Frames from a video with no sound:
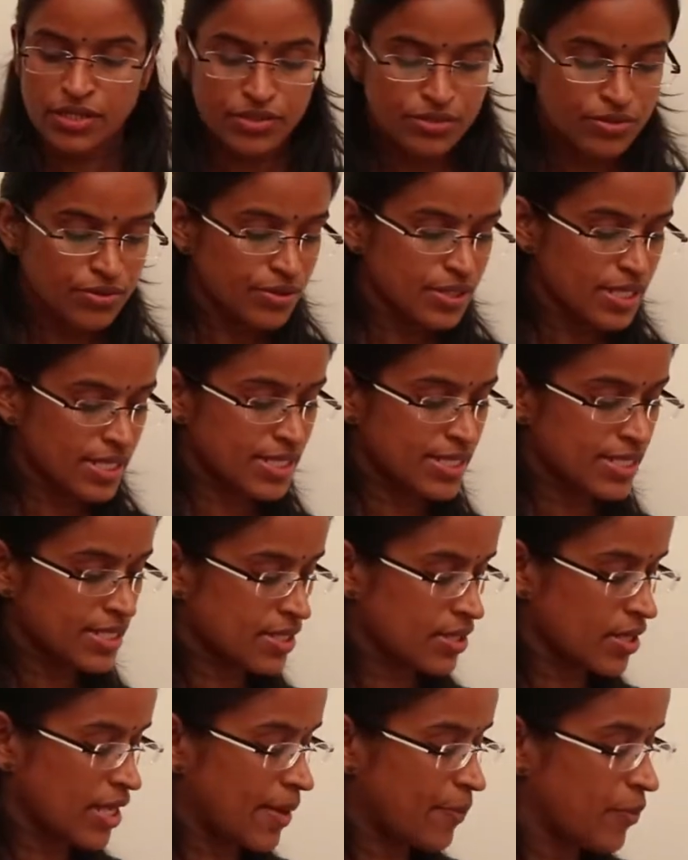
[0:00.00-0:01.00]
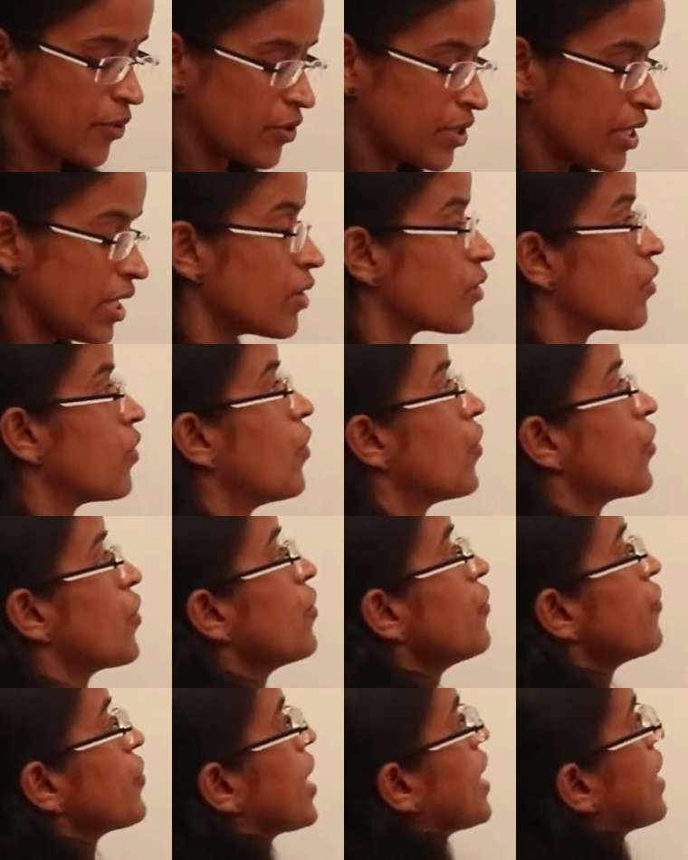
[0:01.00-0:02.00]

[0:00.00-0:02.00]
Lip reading: So this is about the code of